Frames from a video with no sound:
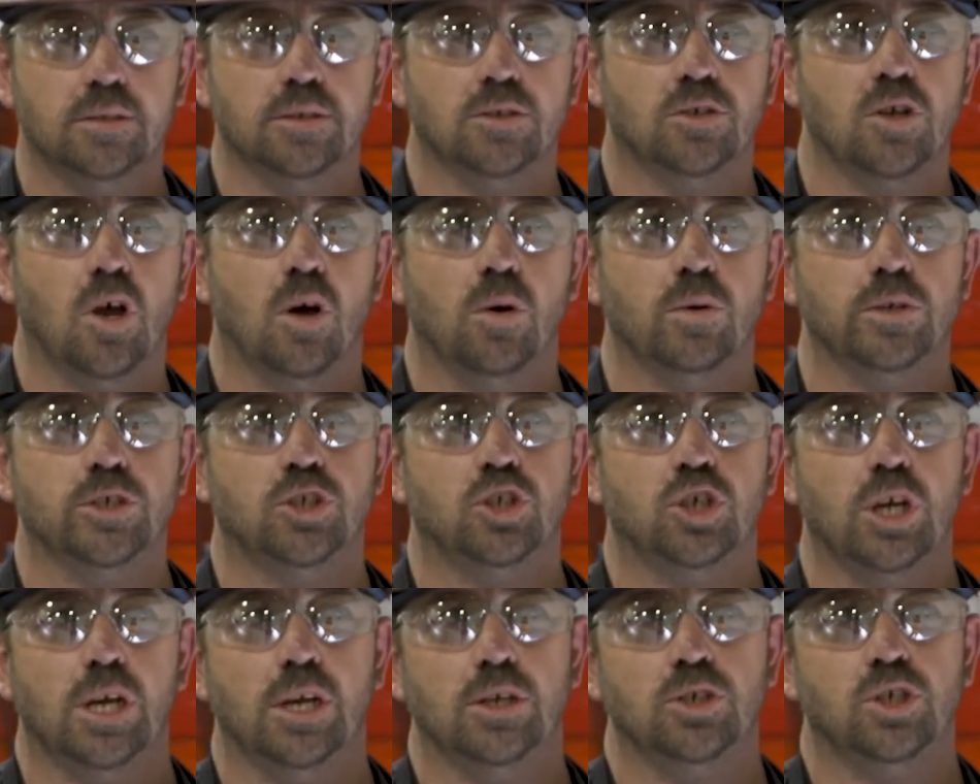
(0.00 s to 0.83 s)
is always
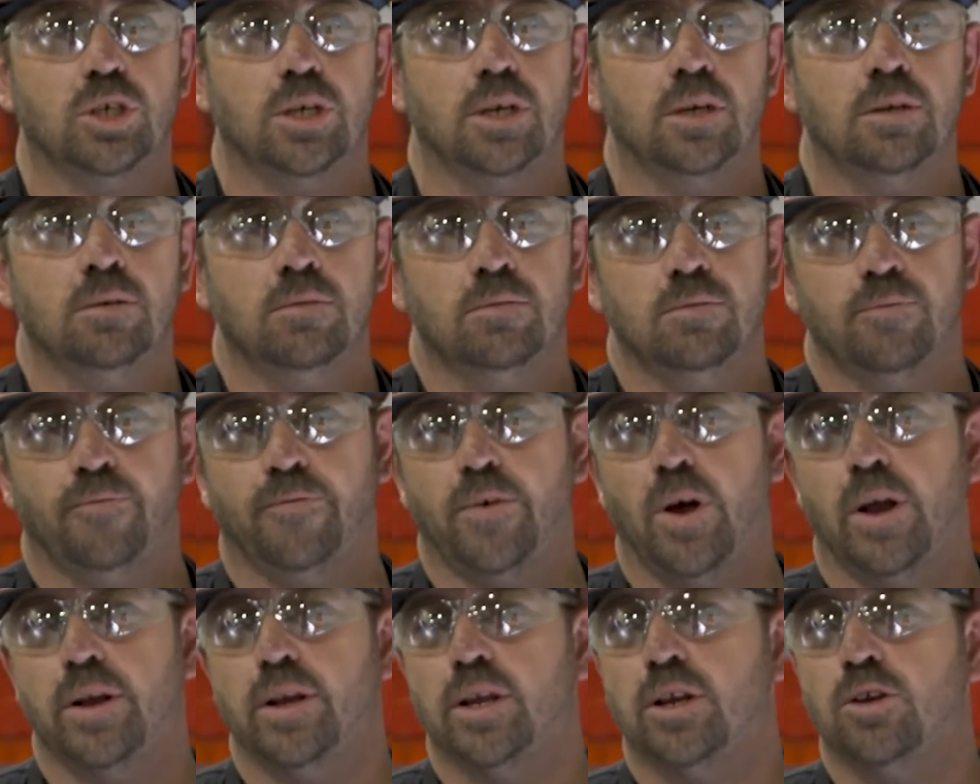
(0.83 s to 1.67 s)
changing,
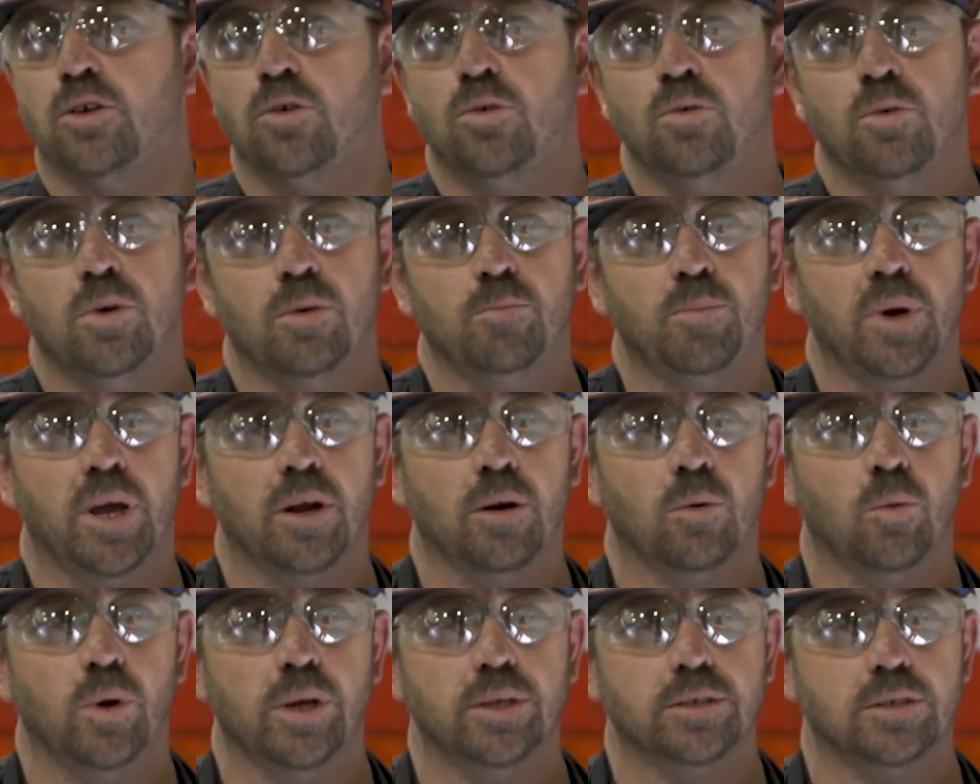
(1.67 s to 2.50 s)
finding new and
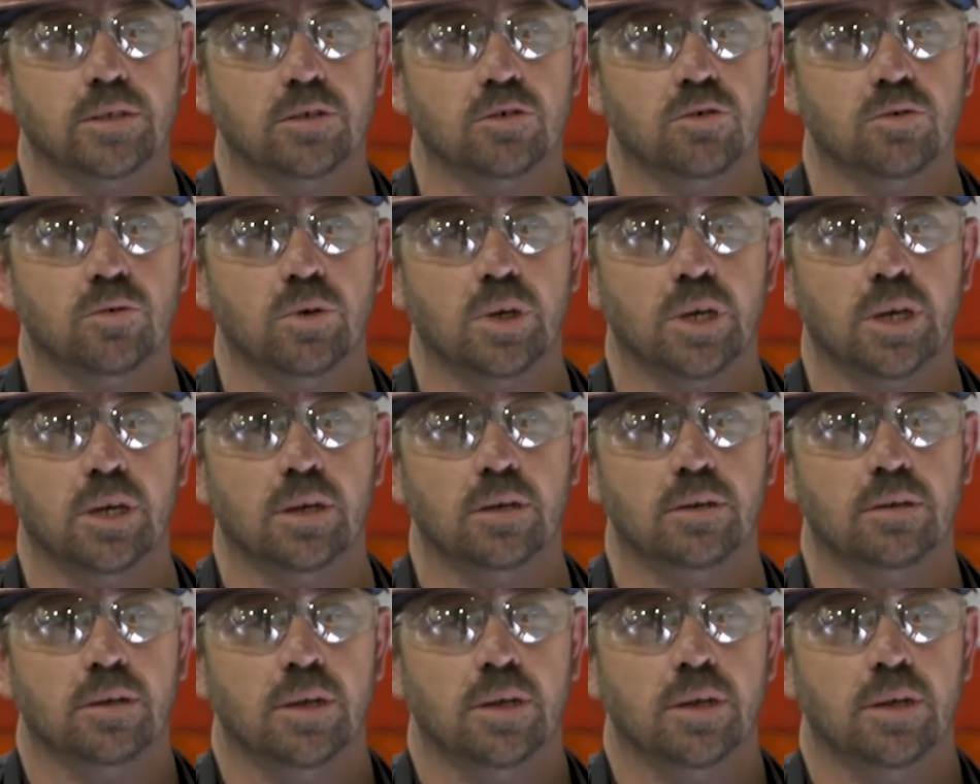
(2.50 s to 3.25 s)
better ways of doing it.